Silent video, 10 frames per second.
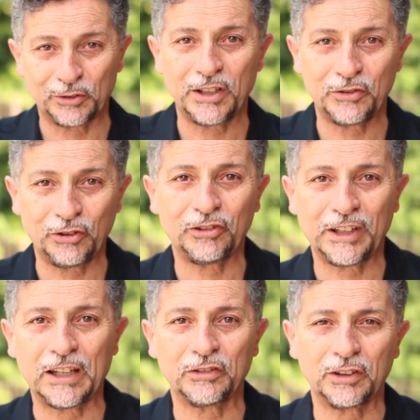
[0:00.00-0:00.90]
Even though
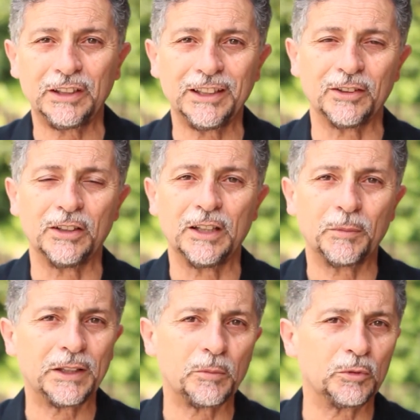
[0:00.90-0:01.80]
we think it does
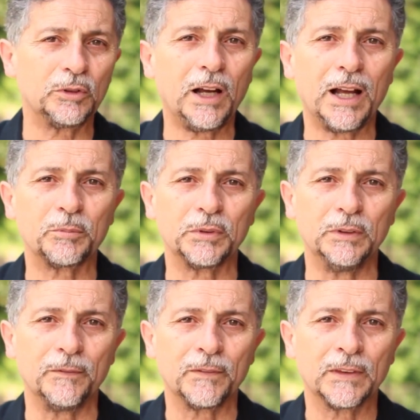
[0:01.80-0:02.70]
not, it
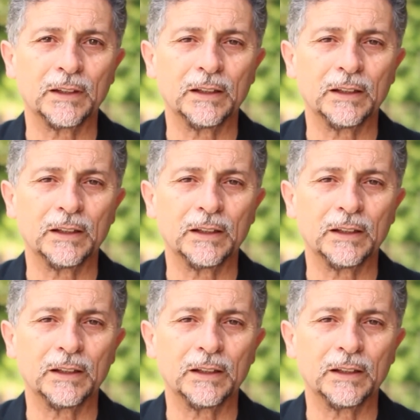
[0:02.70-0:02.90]
does.